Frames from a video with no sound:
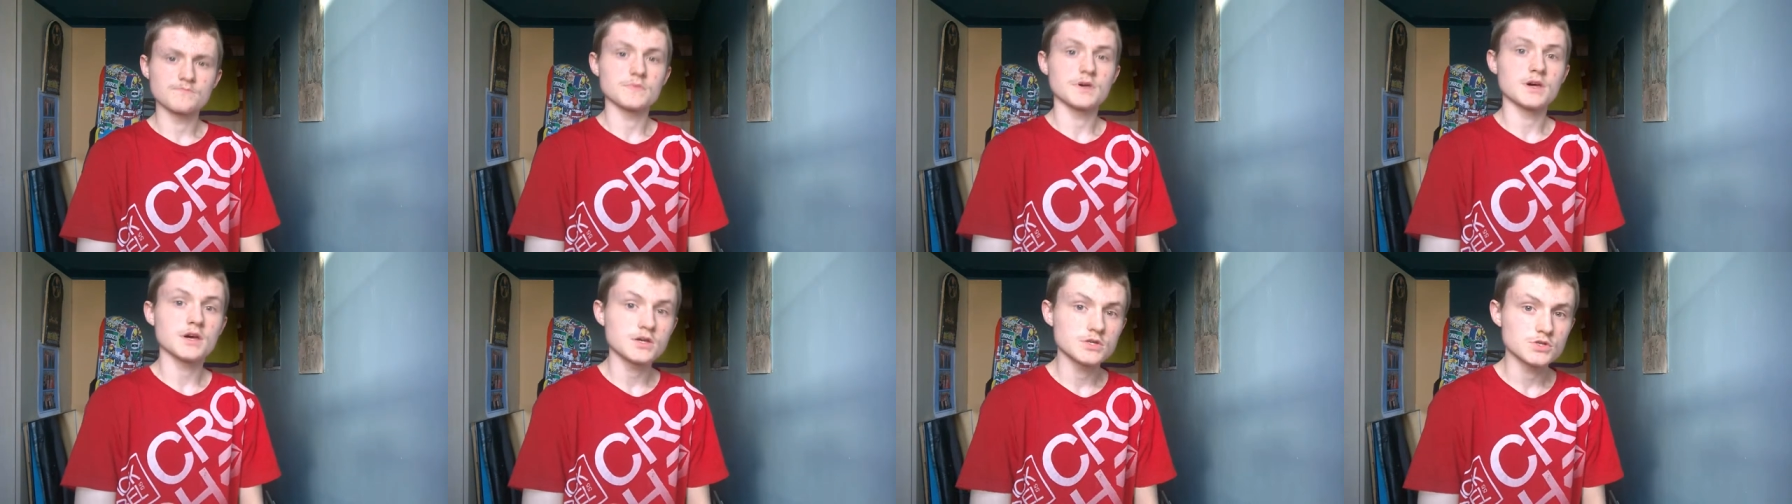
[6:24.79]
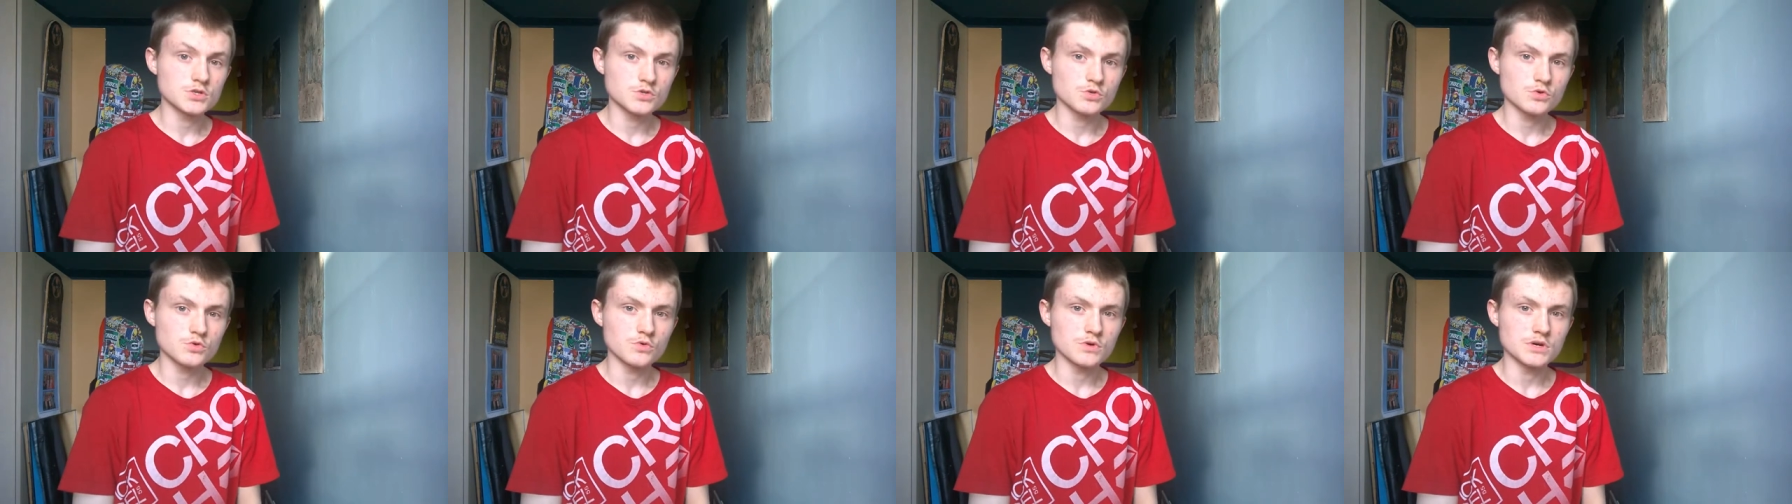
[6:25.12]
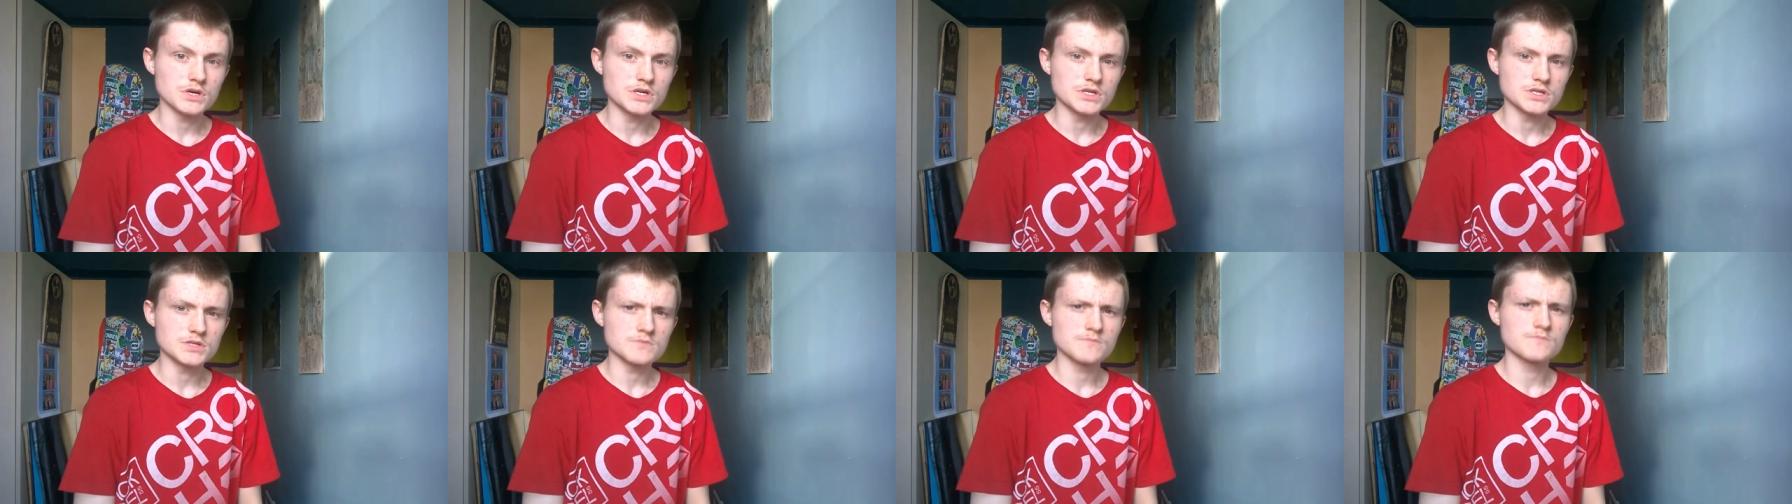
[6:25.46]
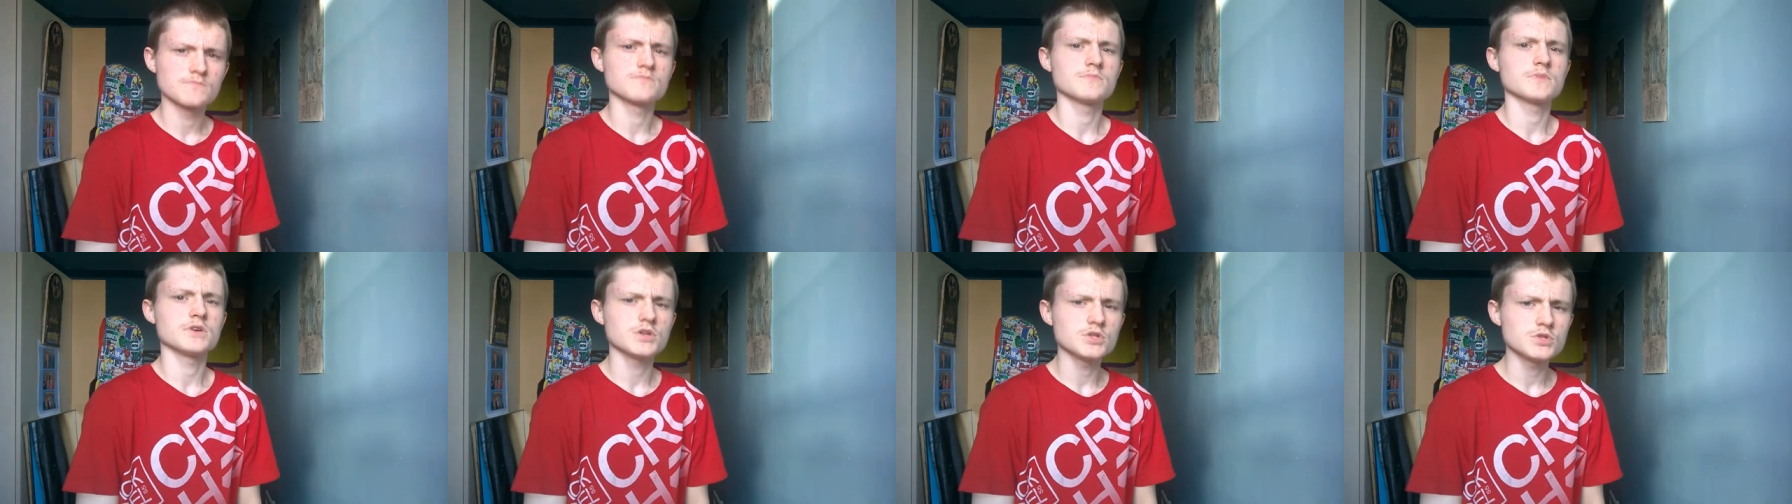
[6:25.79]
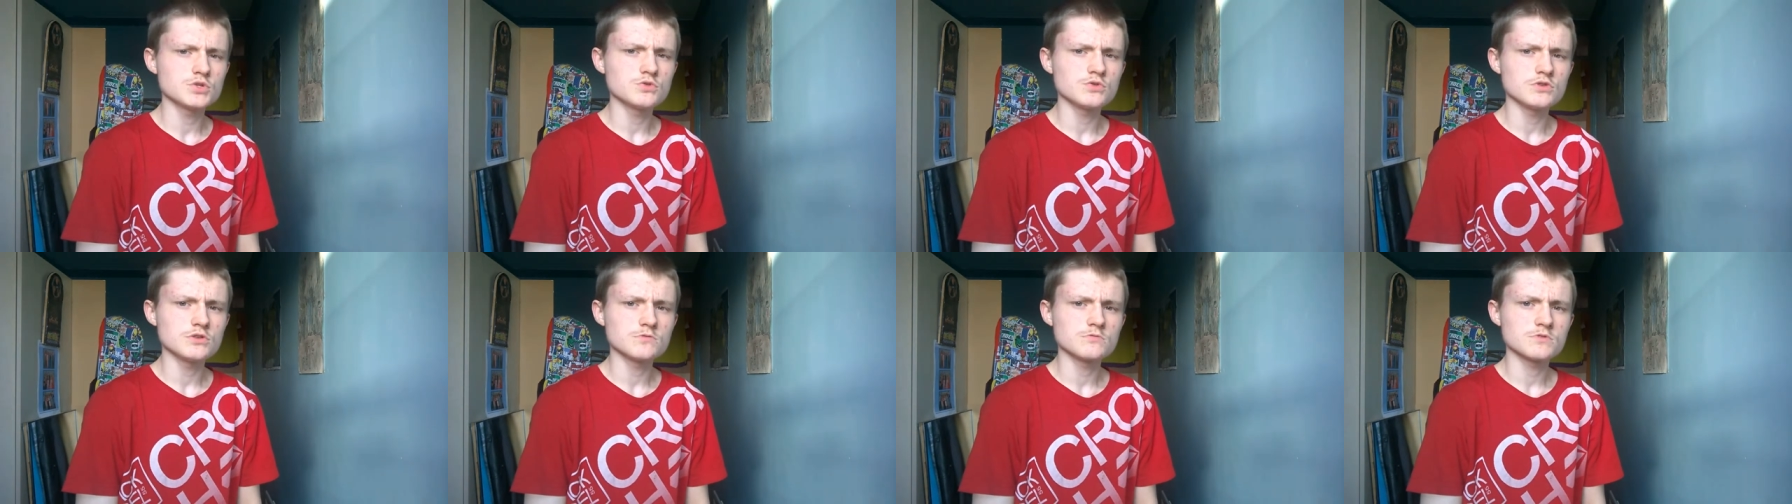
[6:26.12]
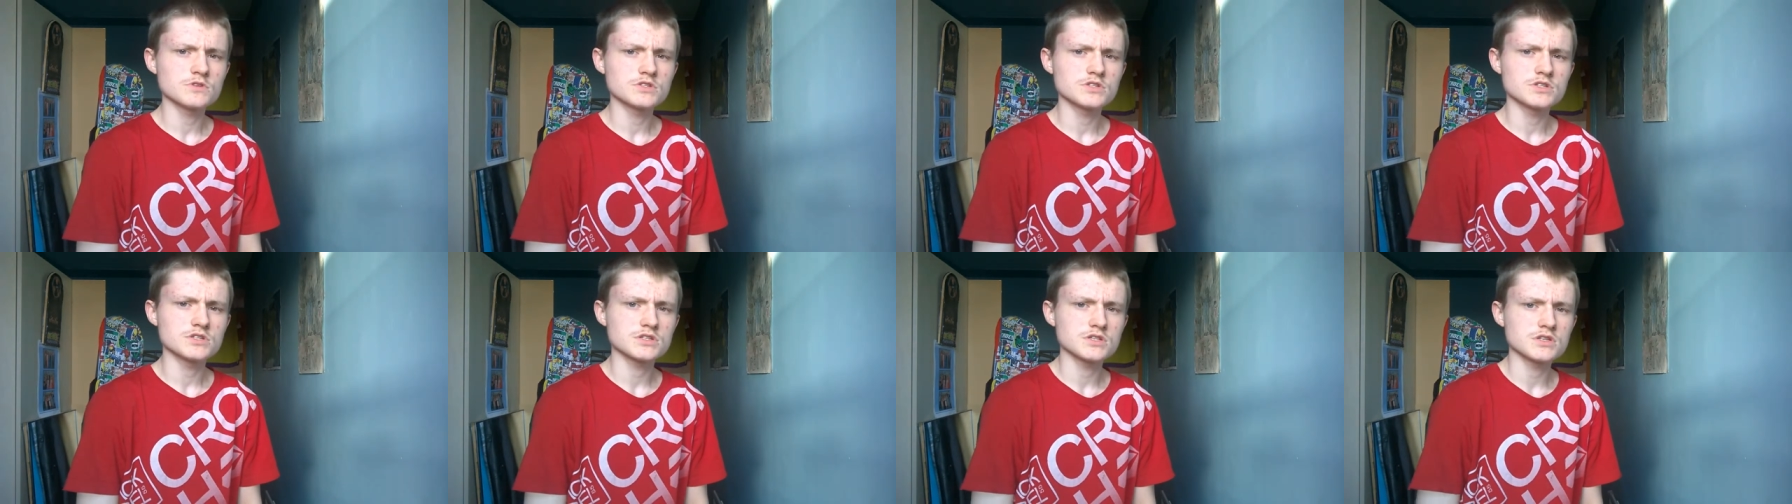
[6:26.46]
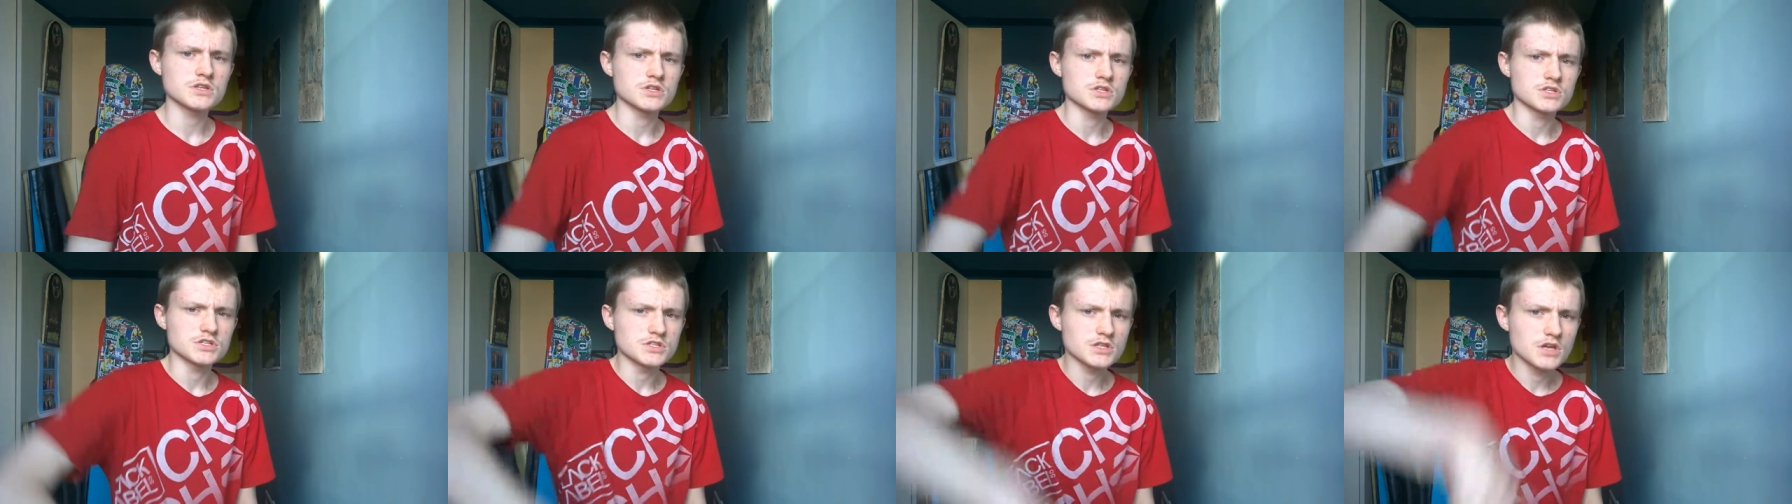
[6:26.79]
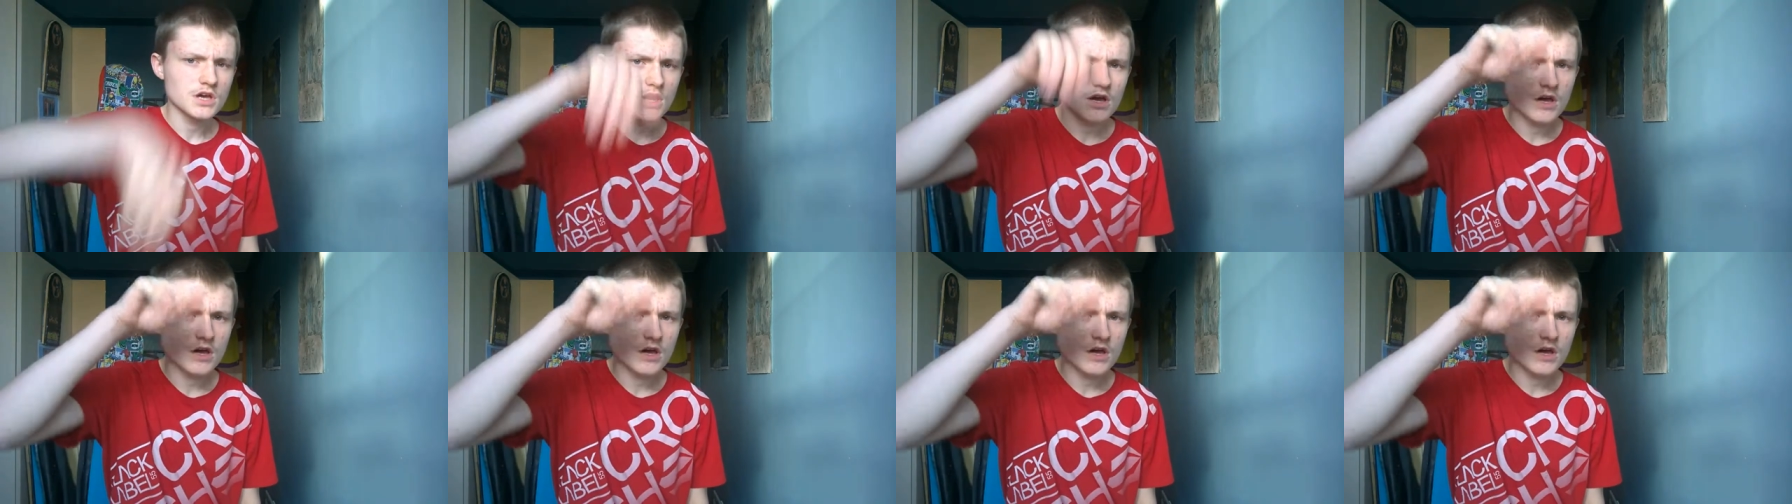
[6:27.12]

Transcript: And as always, enjoy the rest of your days.